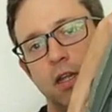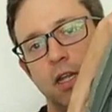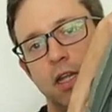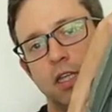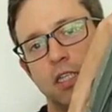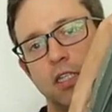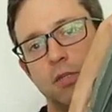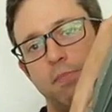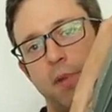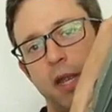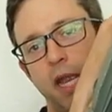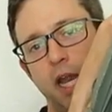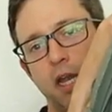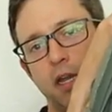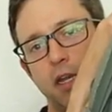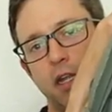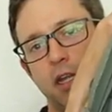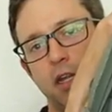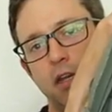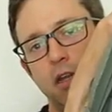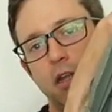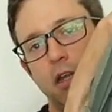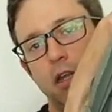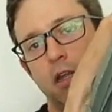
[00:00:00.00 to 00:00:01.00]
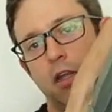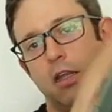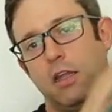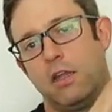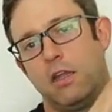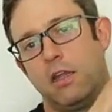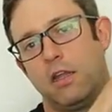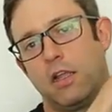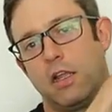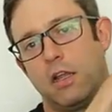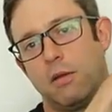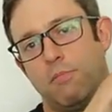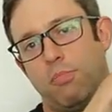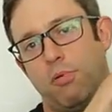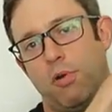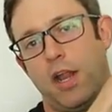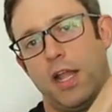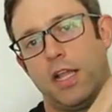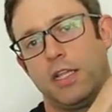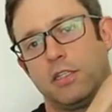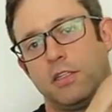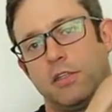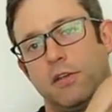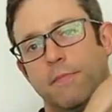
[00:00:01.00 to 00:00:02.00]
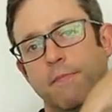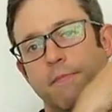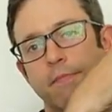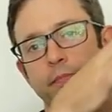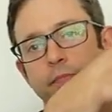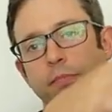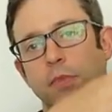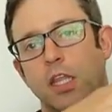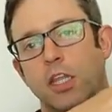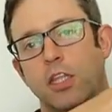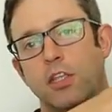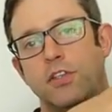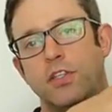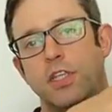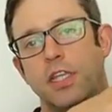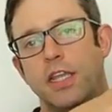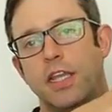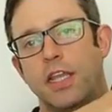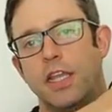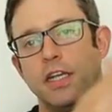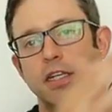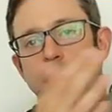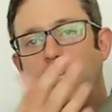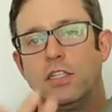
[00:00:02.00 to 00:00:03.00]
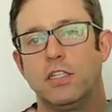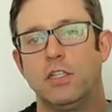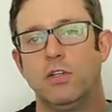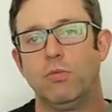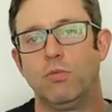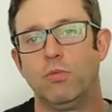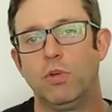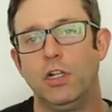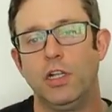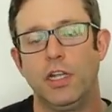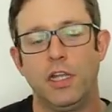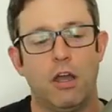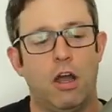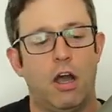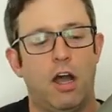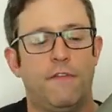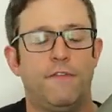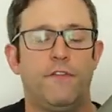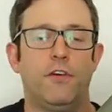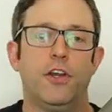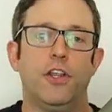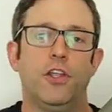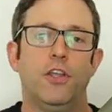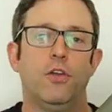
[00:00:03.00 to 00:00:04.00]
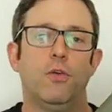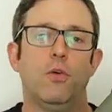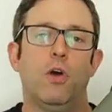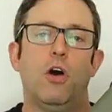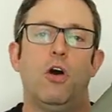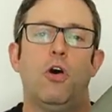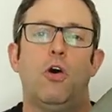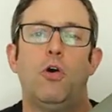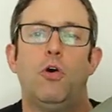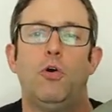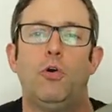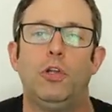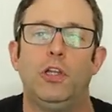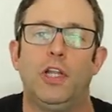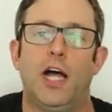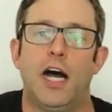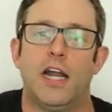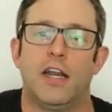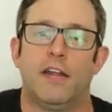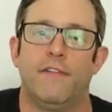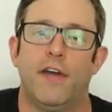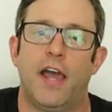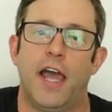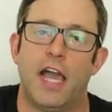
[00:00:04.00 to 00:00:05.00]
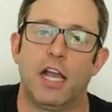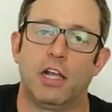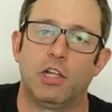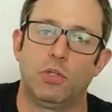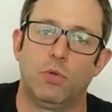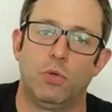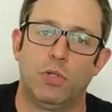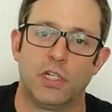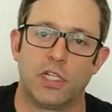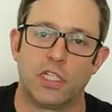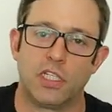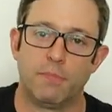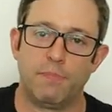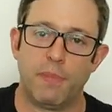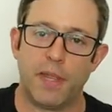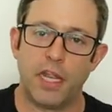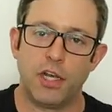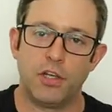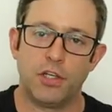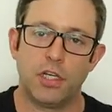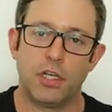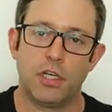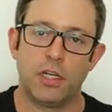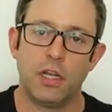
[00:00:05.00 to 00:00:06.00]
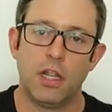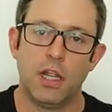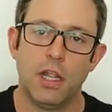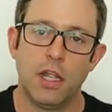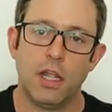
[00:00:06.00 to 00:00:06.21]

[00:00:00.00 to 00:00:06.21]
expanded, compressed. You see, it doesn't really offer you a whole lot of actual expansion.